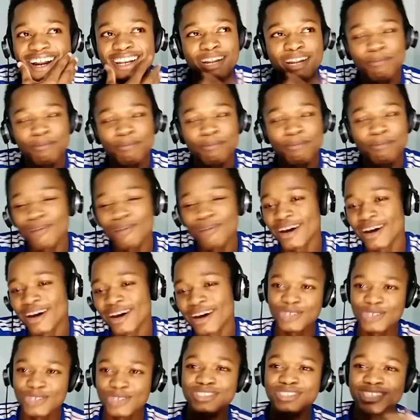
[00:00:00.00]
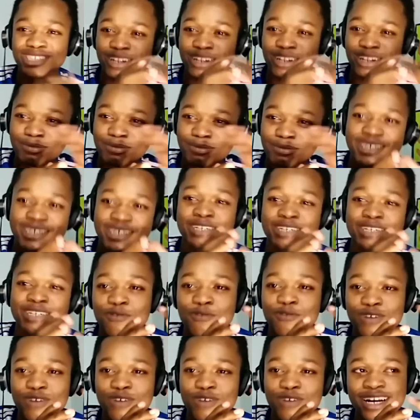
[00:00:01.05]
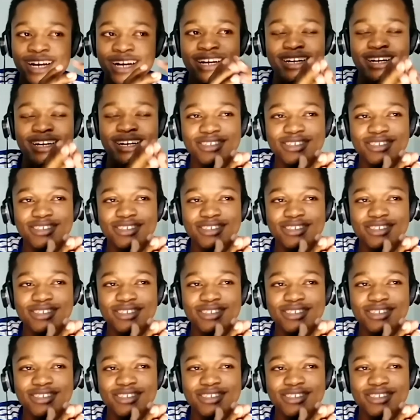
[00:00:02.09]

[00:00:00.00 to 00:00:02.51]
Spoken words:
then my accent was a little bit different.